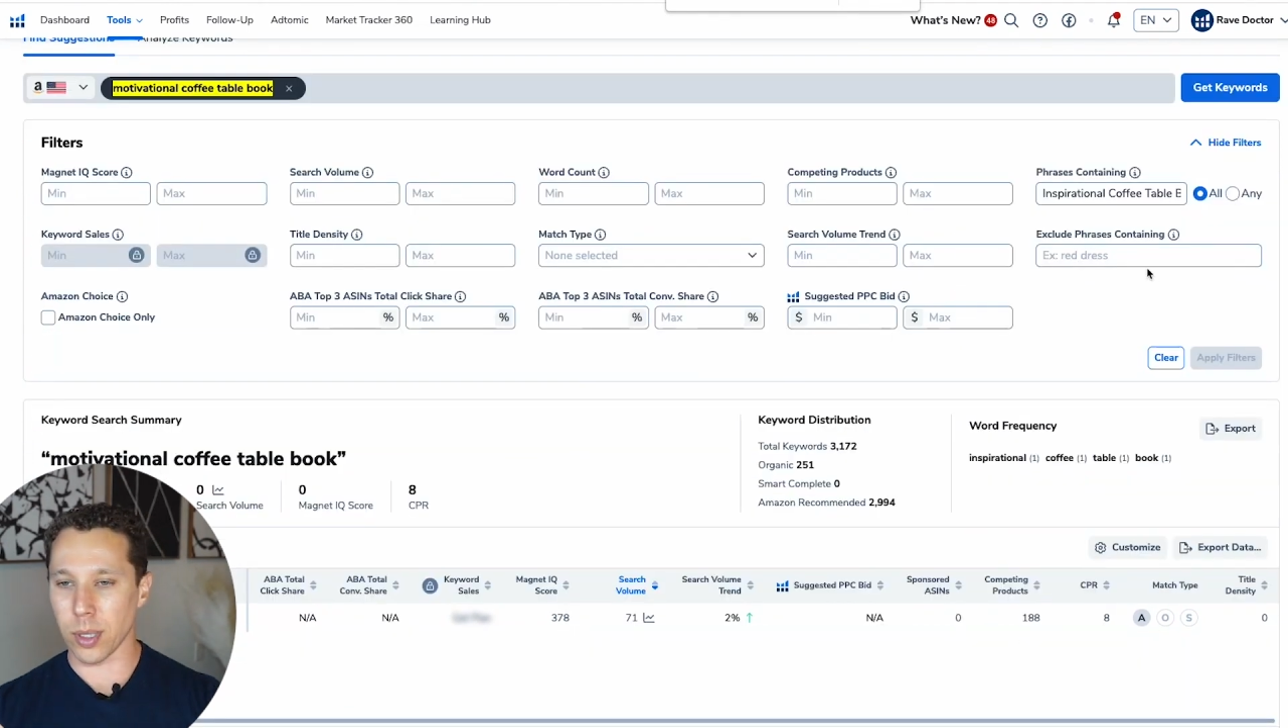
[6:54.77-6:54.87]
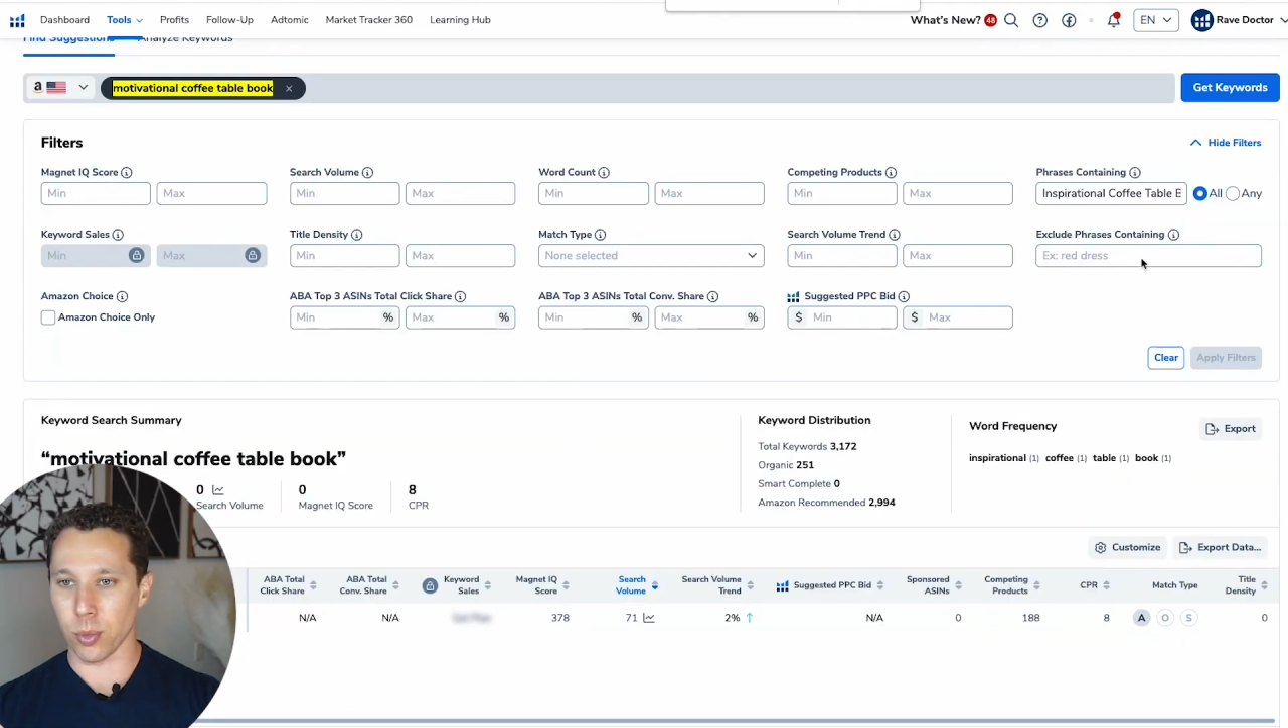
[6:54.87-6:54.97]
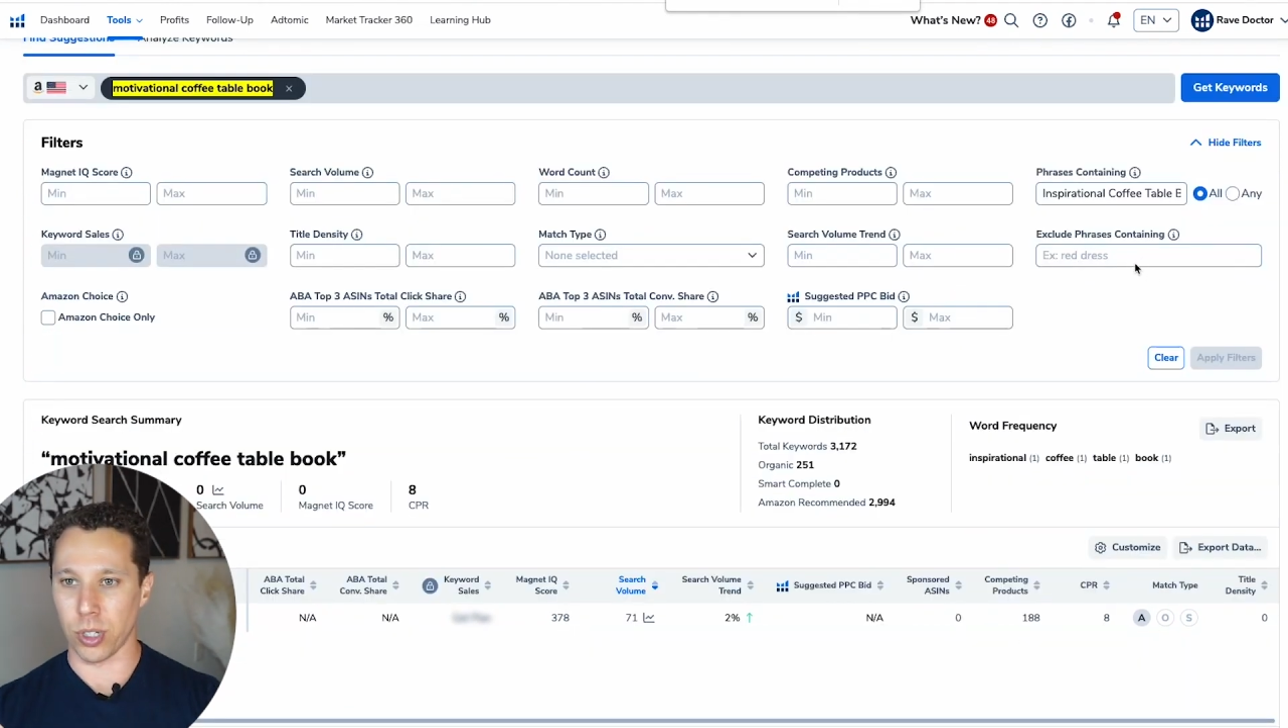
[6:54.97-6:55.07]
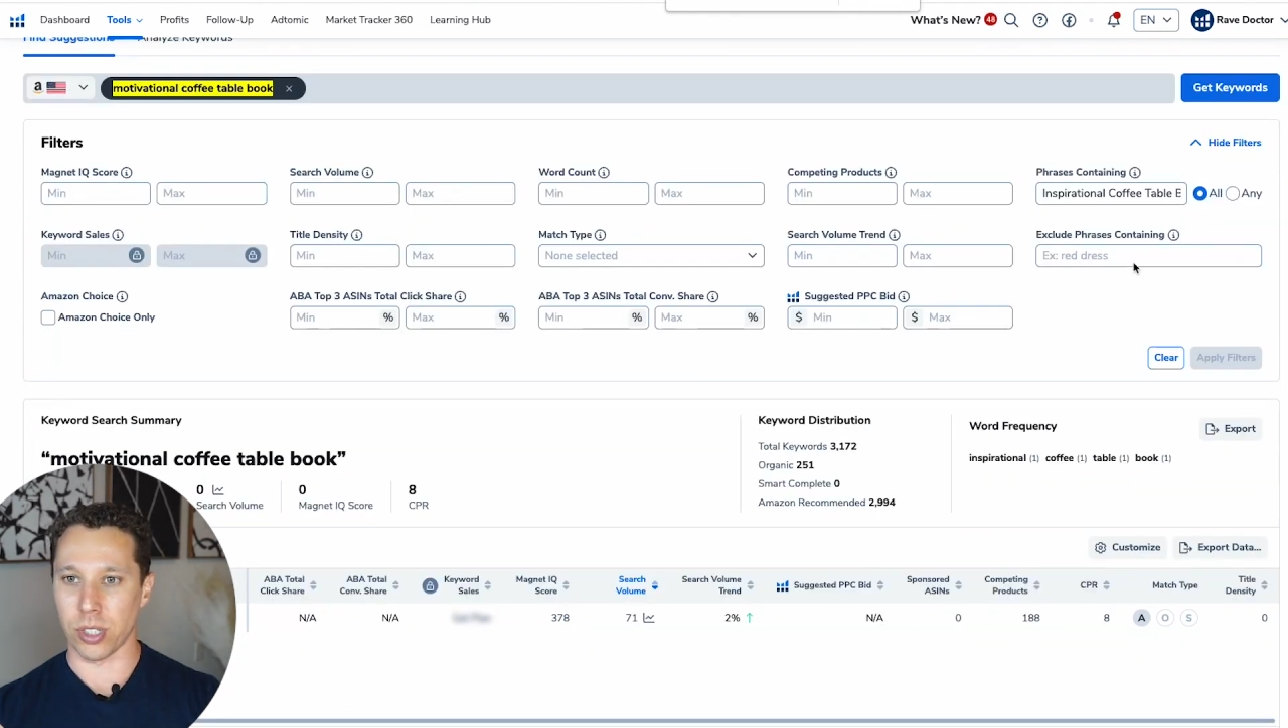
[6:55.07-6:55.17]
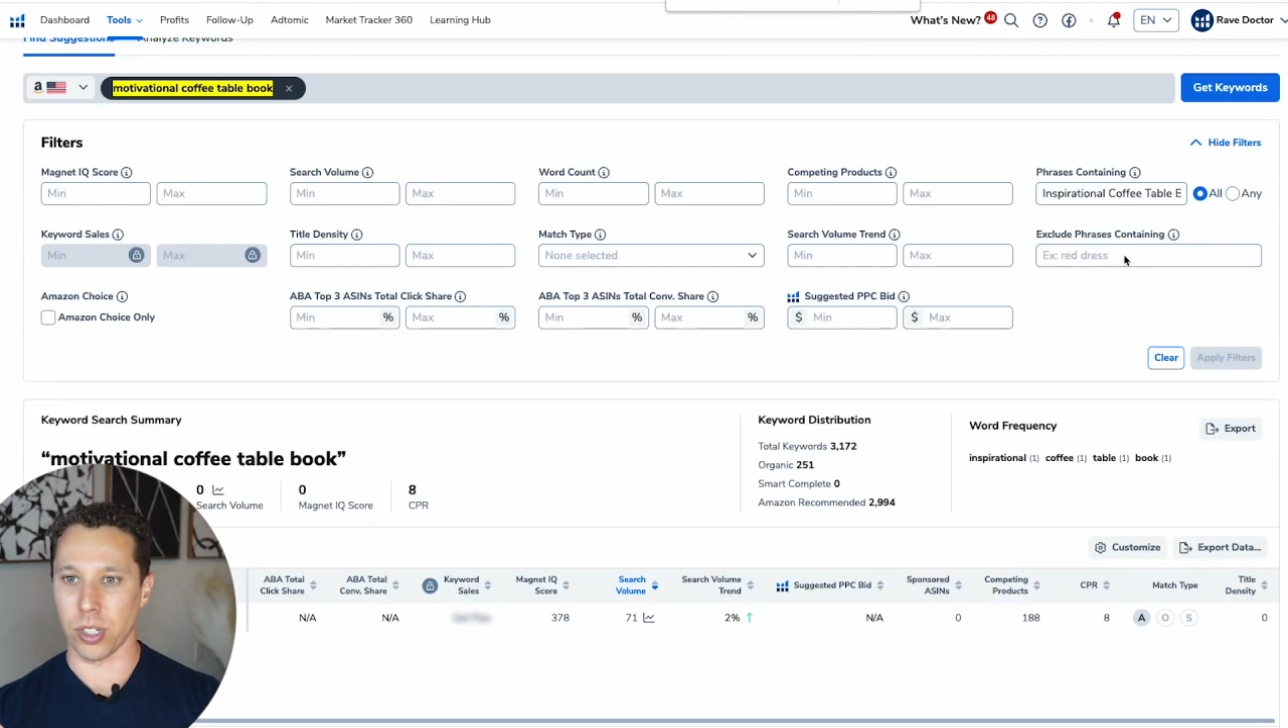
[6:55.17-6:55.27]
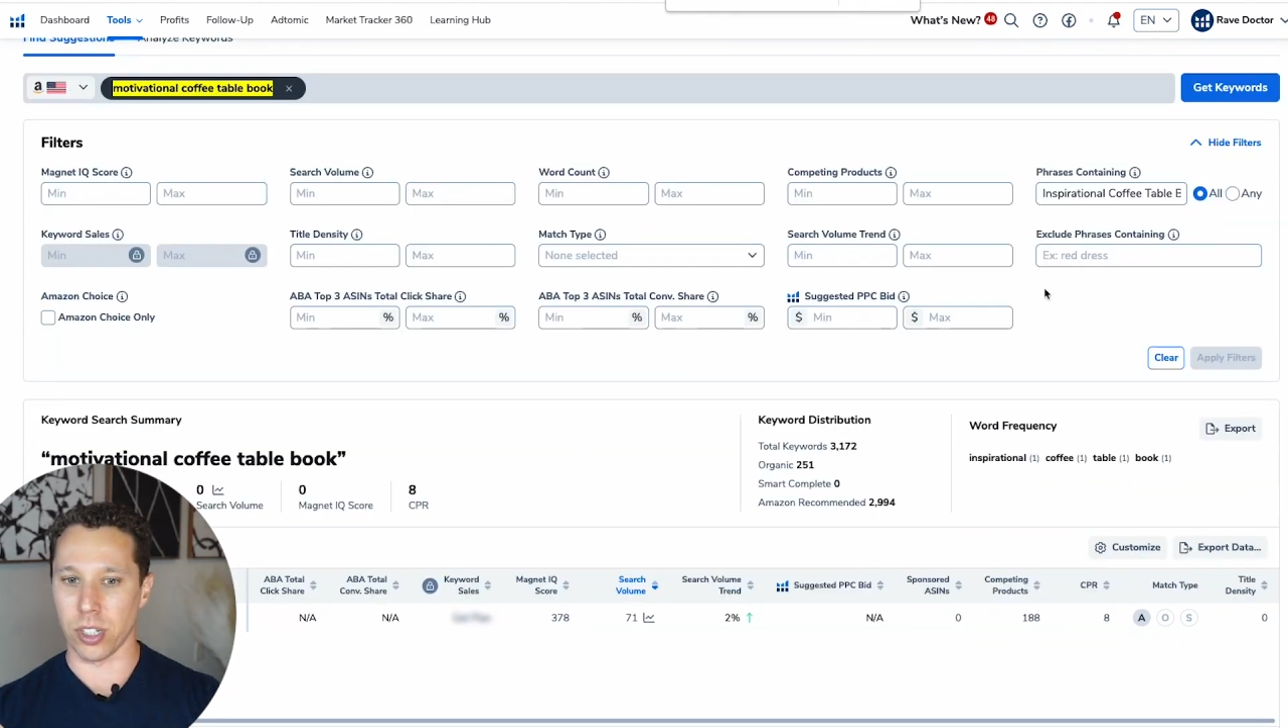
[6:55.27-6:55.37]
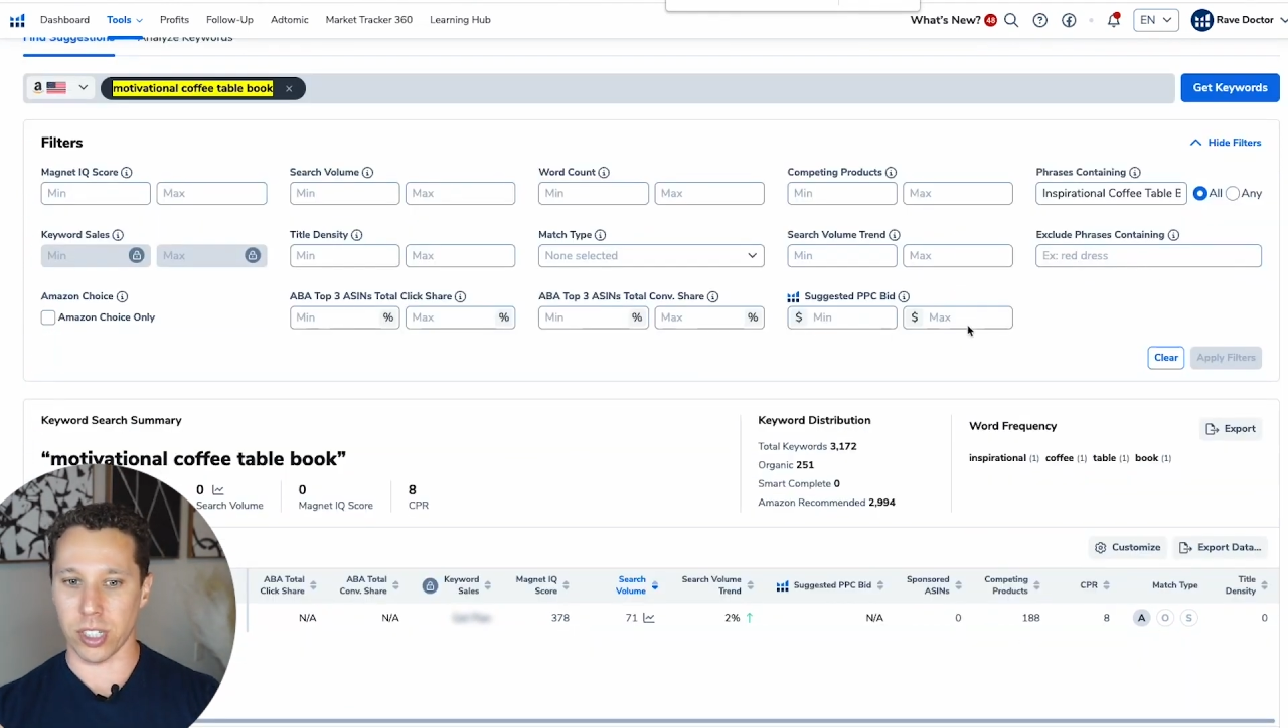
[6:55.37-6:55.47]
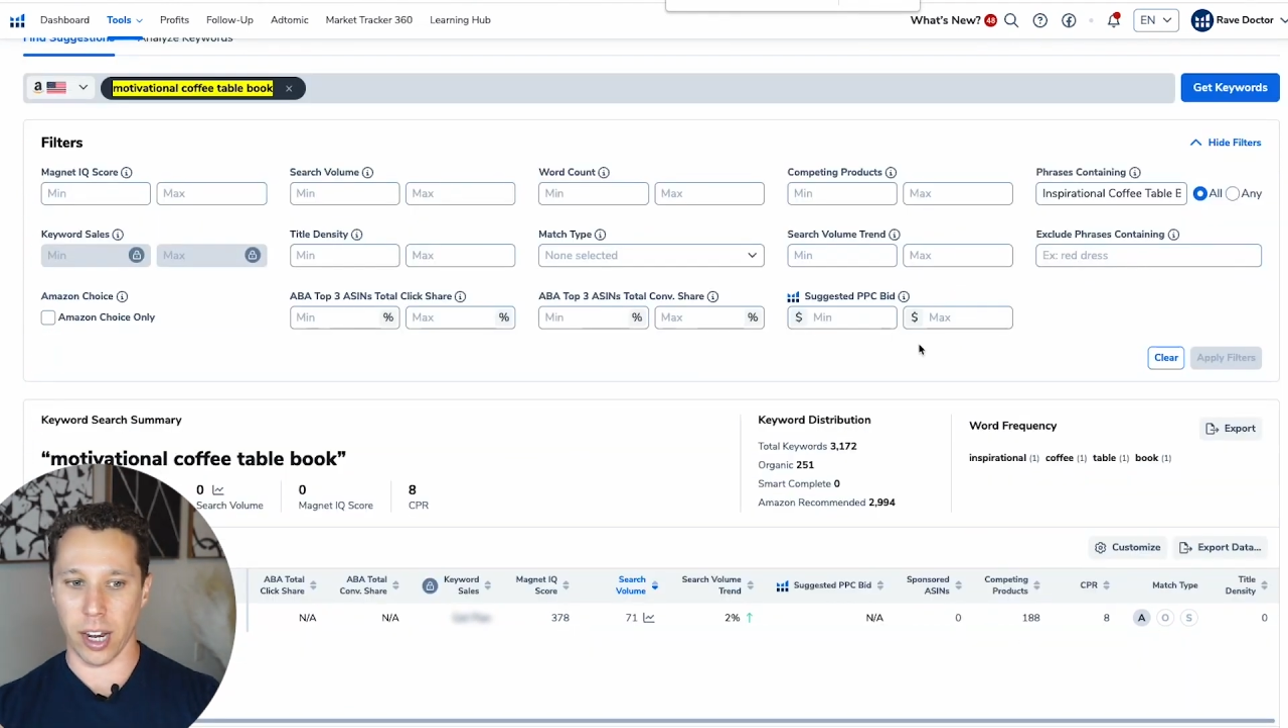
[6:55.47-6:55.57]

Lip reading: some research,